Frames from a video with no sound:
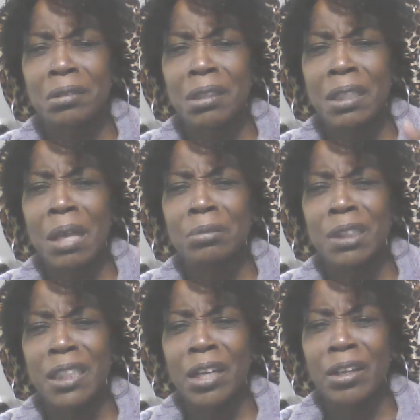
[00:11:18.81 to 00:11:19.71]
and I was
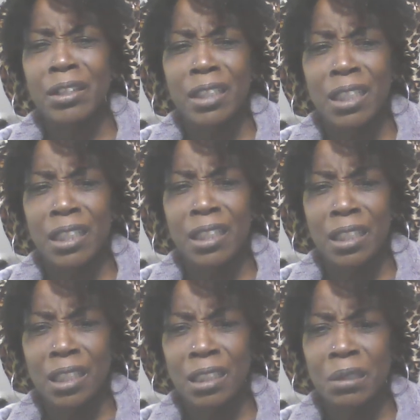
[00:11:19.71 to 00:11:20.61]
looking at her in the
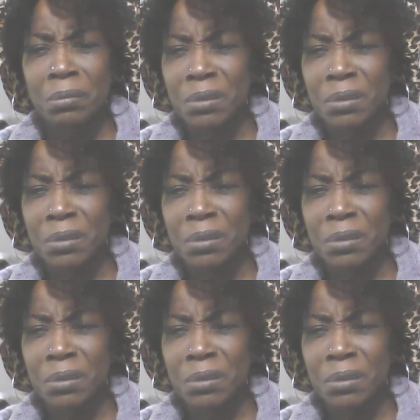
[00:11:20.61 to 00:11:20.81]
clip.